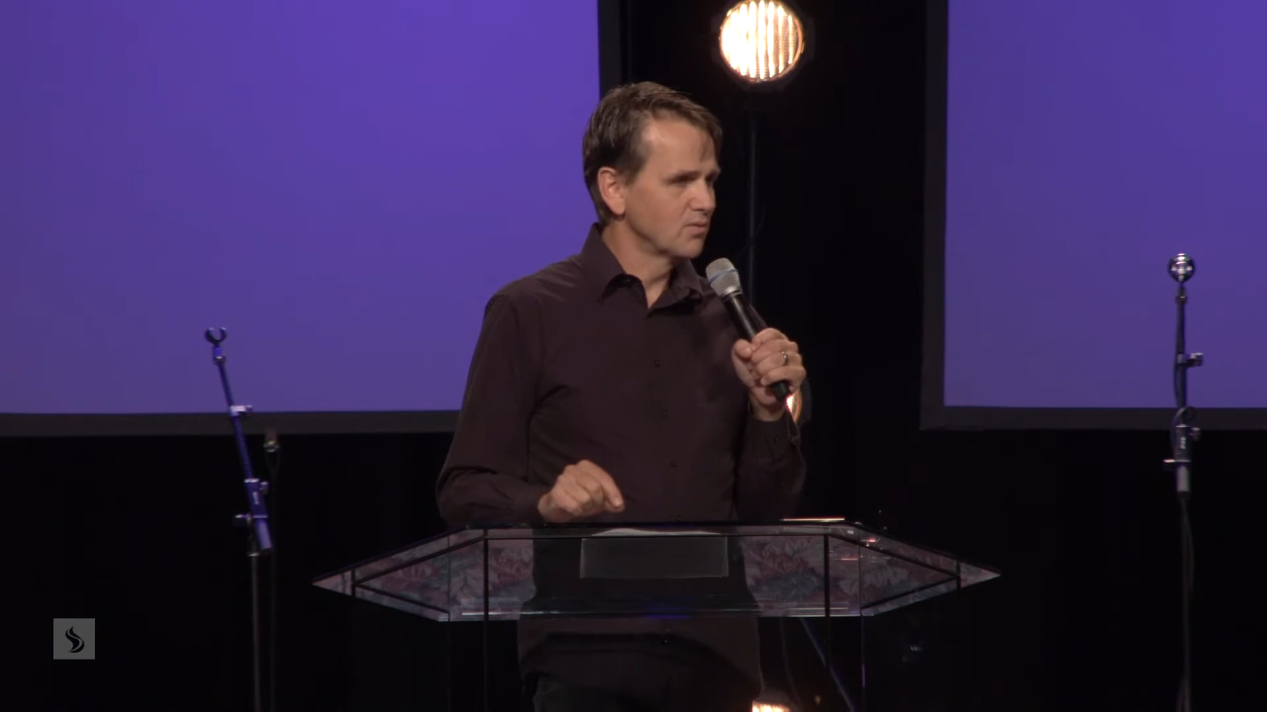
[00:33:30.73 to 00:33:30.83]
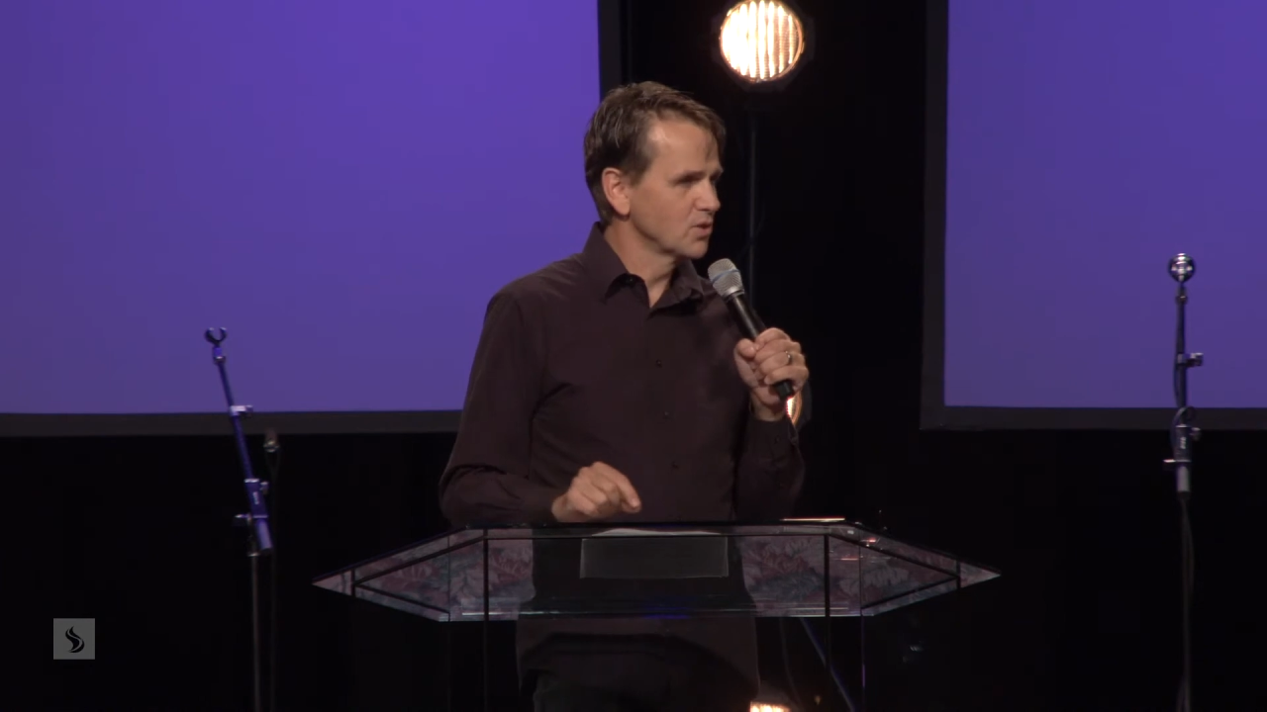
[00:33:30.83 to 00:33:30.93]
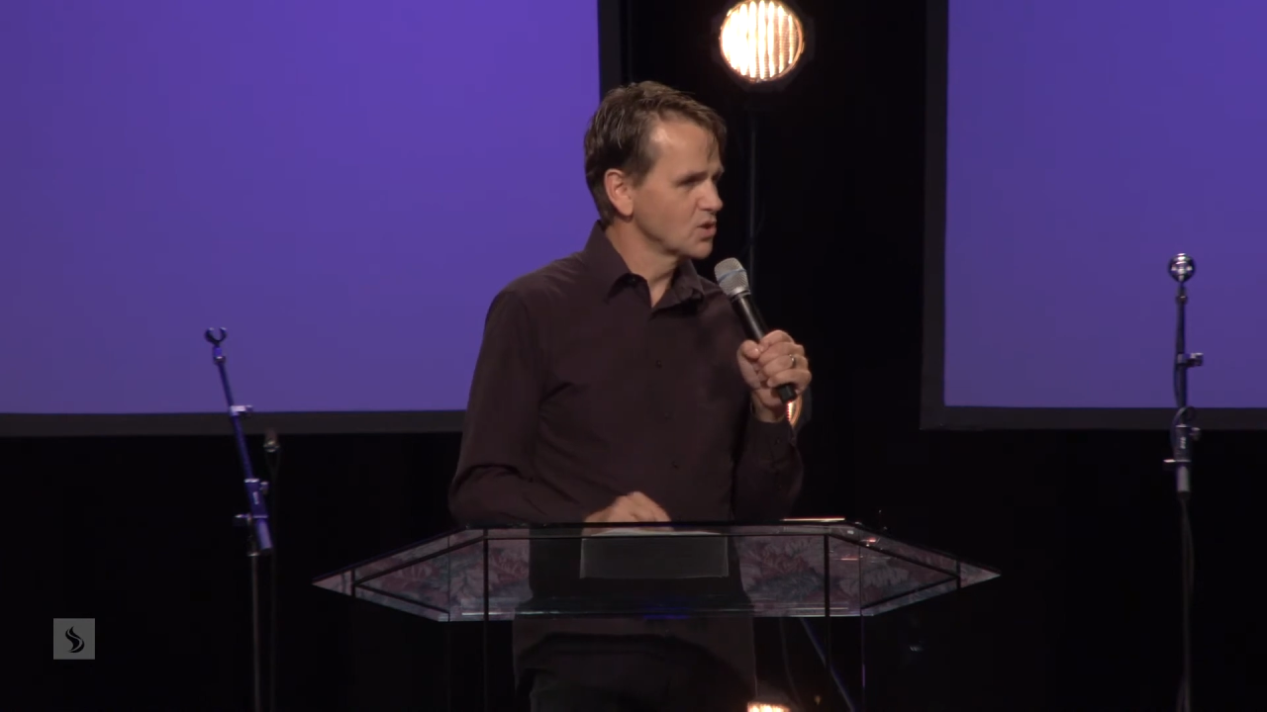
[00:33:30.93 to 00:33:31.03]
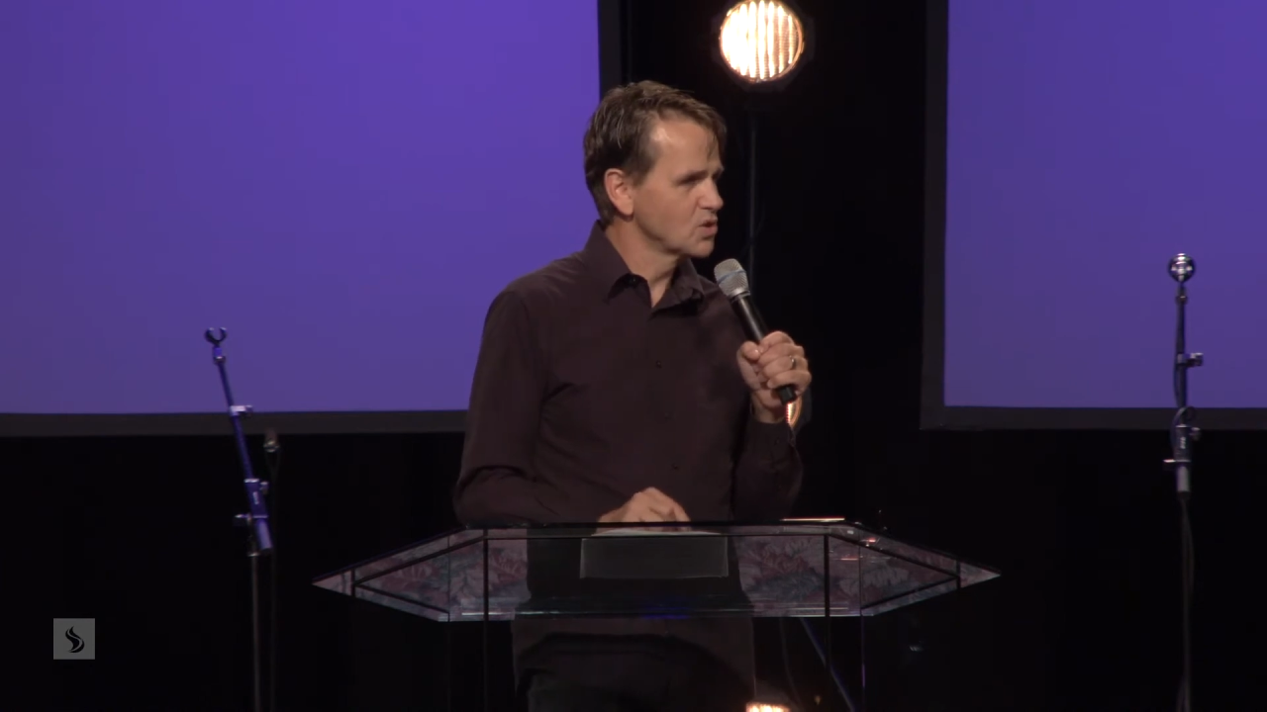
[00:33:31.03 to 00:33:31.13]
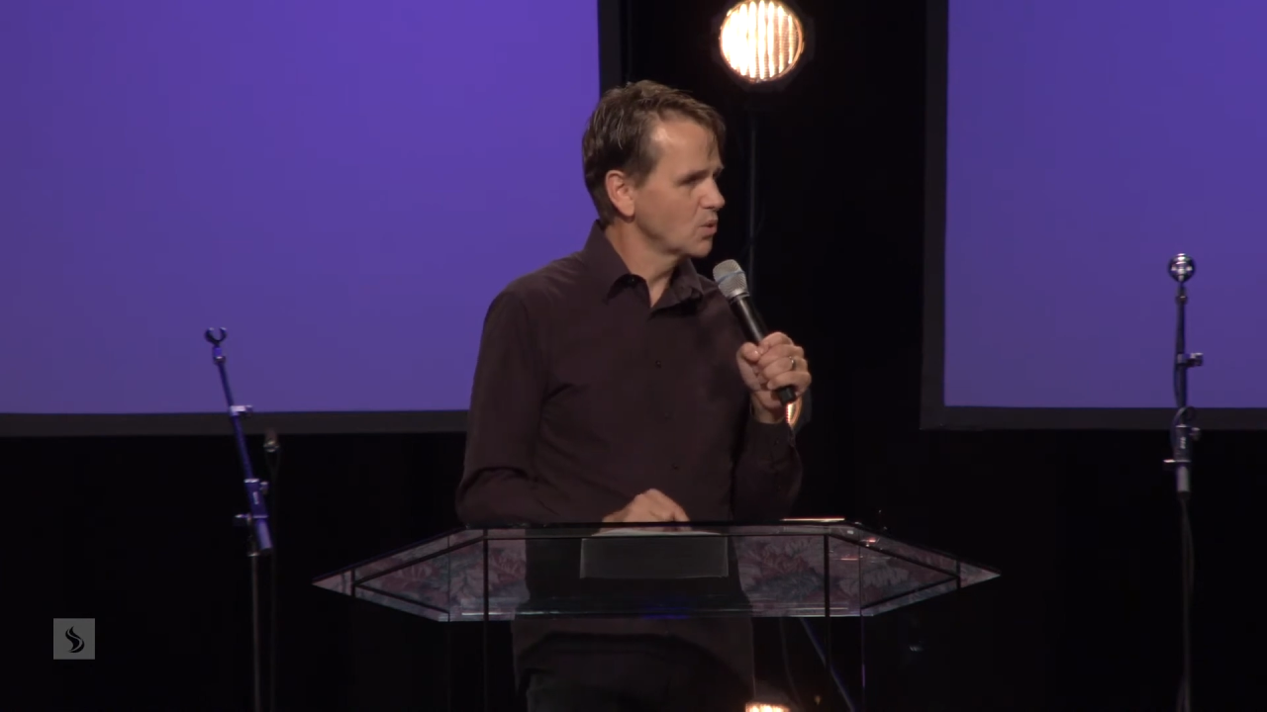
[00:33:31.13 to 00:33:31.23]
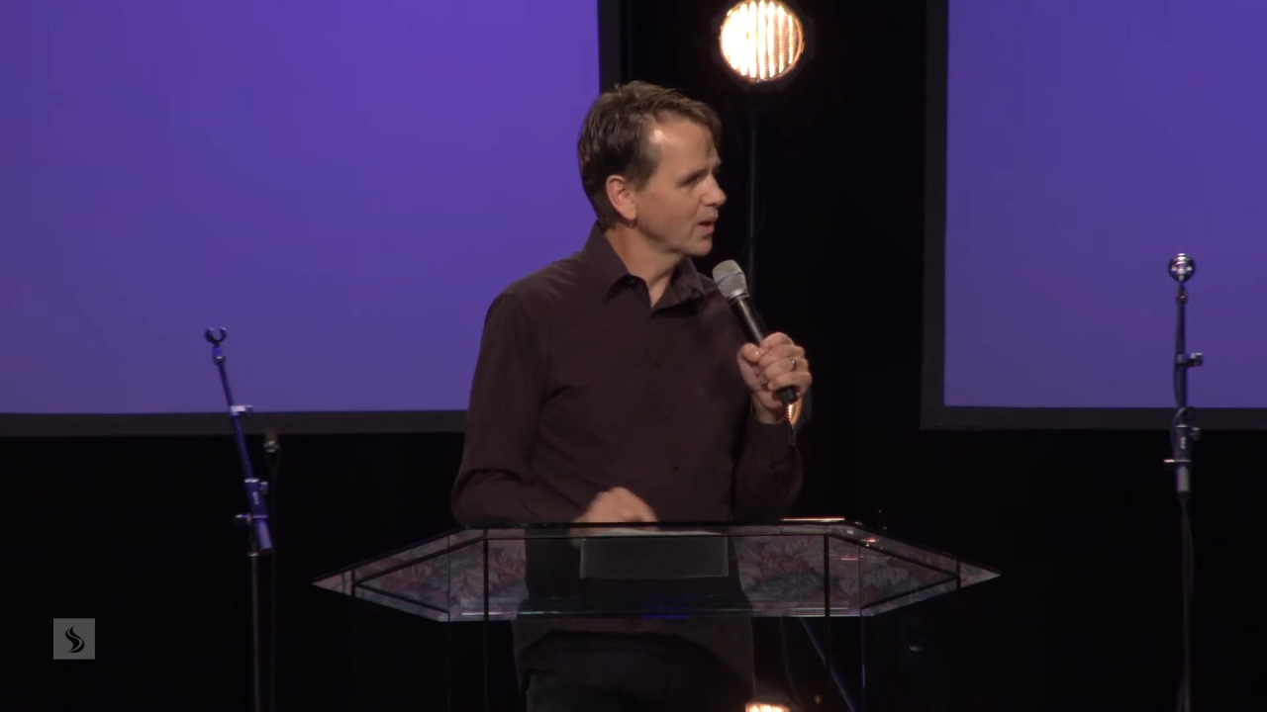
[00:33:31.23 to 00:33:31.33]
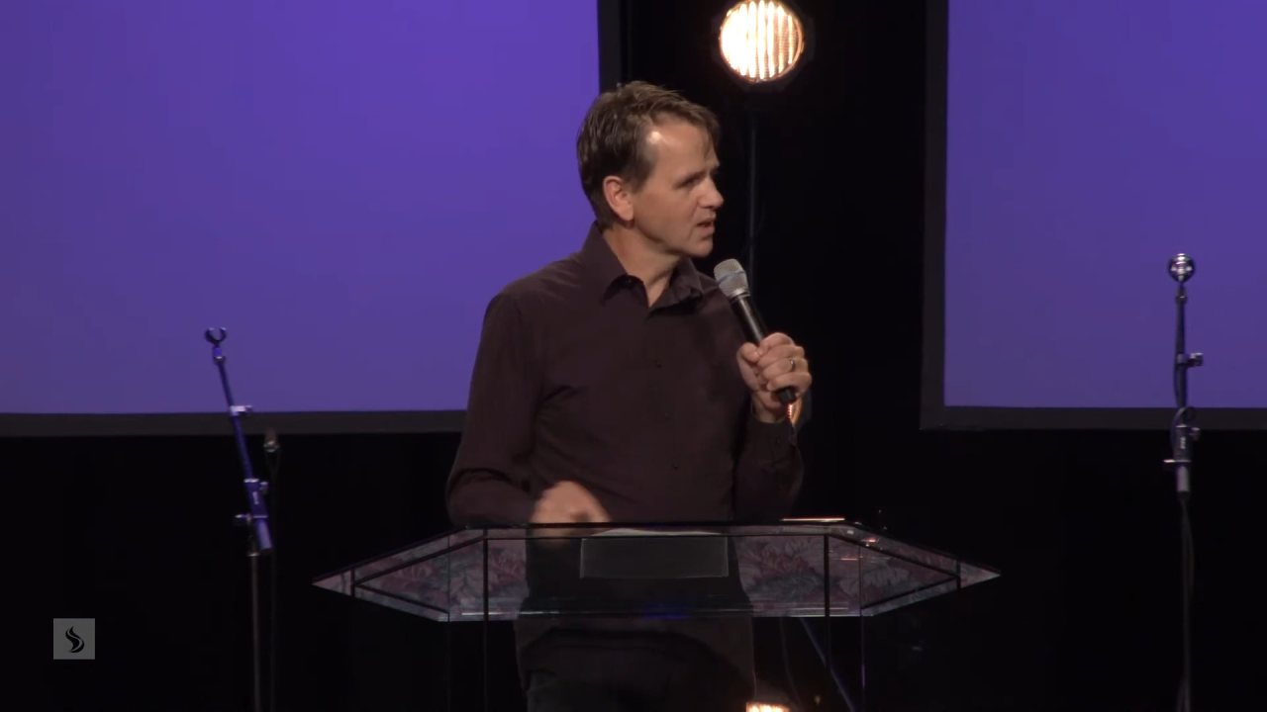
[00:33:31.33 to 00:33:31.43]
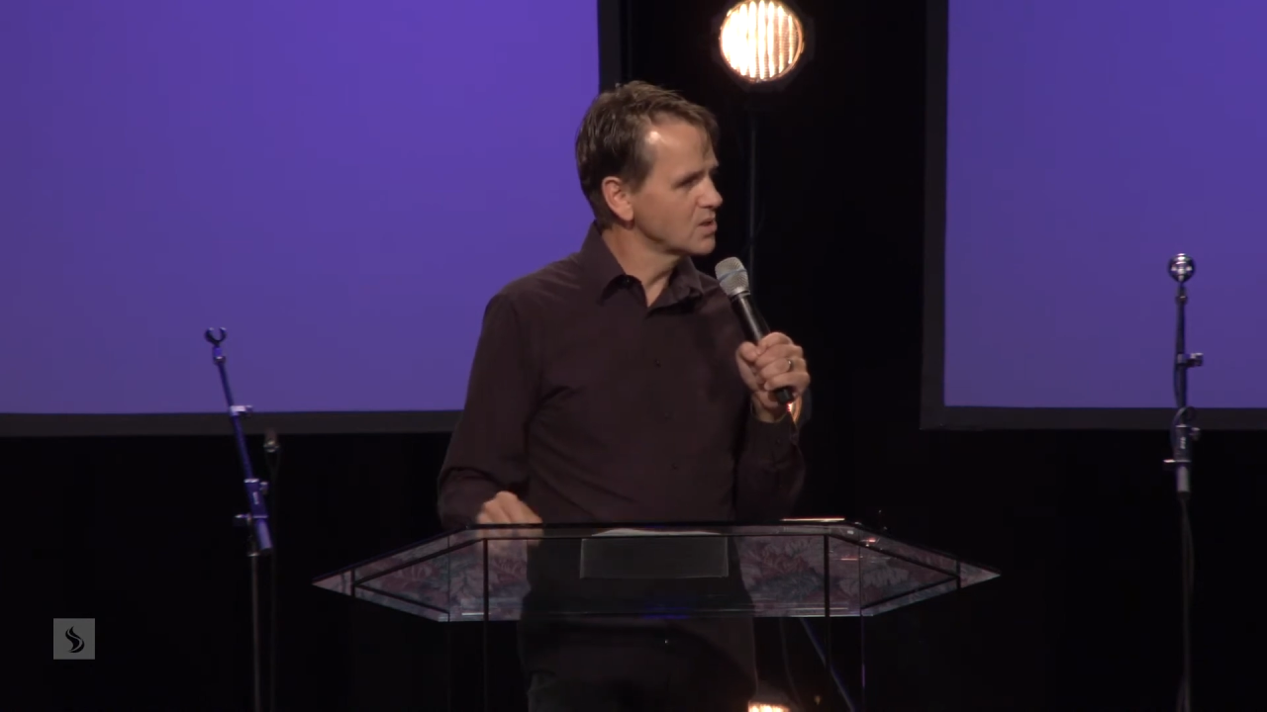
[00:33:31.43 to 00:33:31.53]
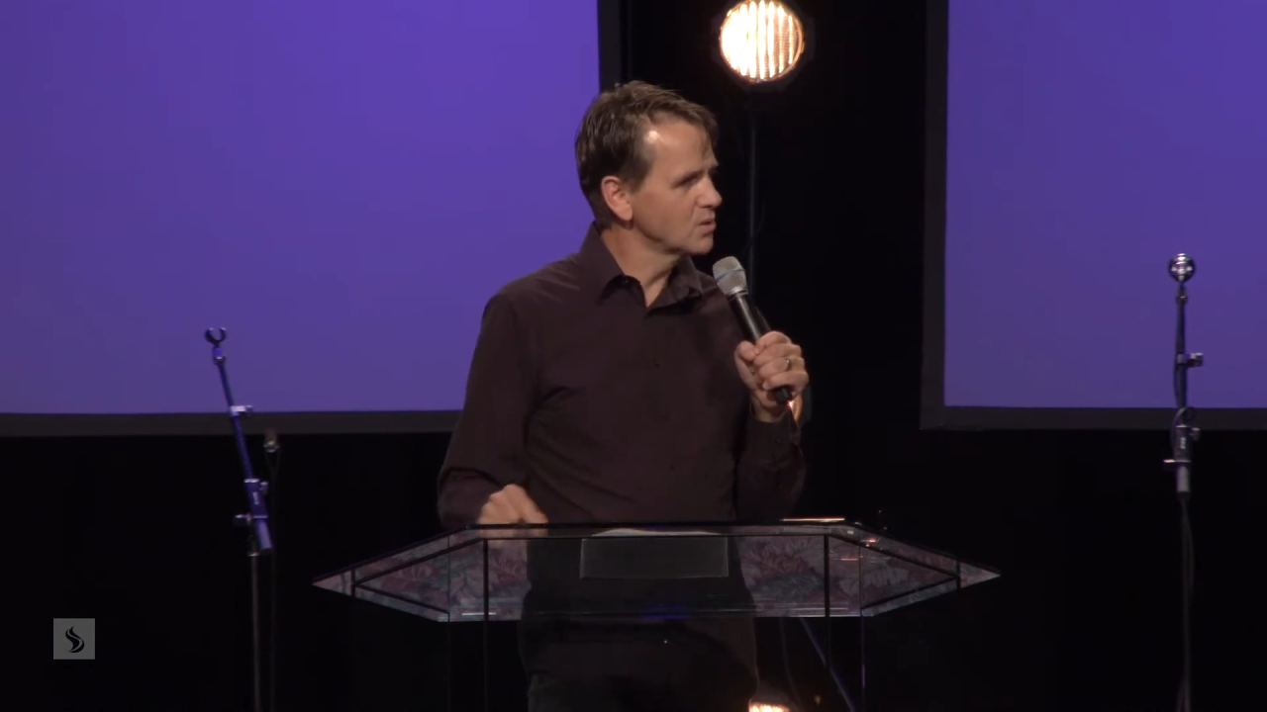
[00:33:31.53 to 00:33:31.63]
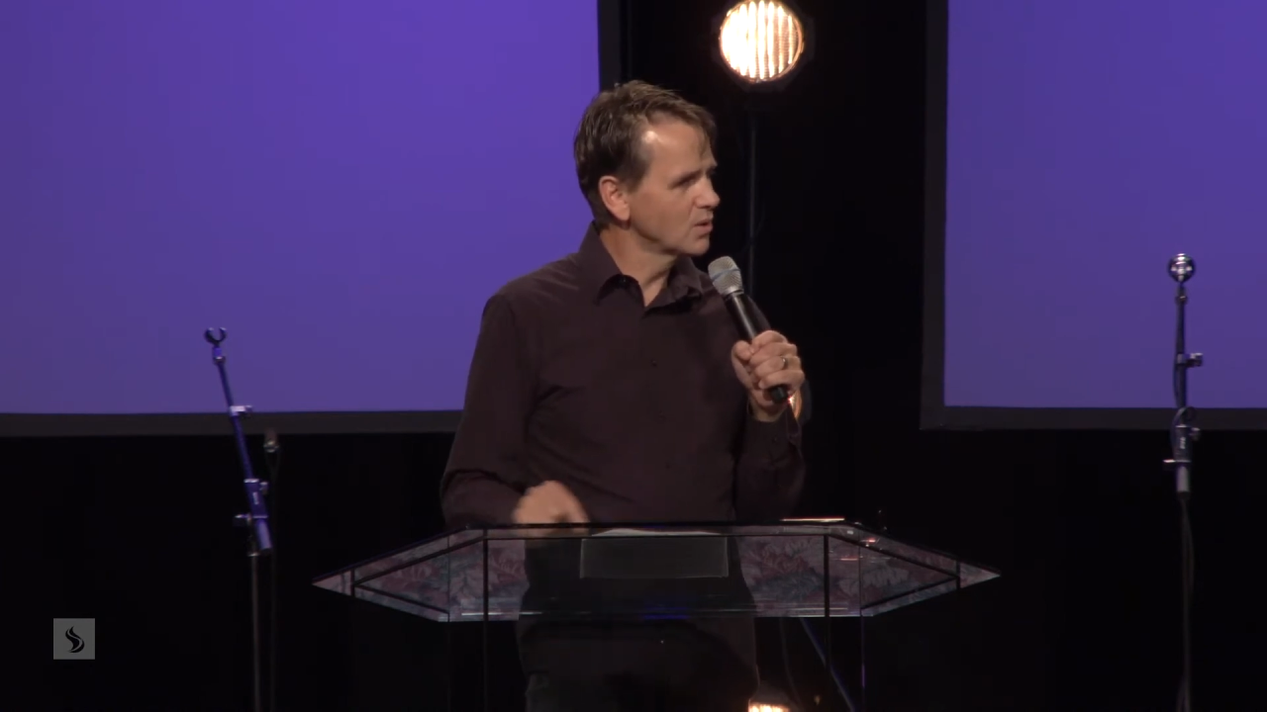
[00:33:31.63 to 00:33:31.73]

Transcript: verses 22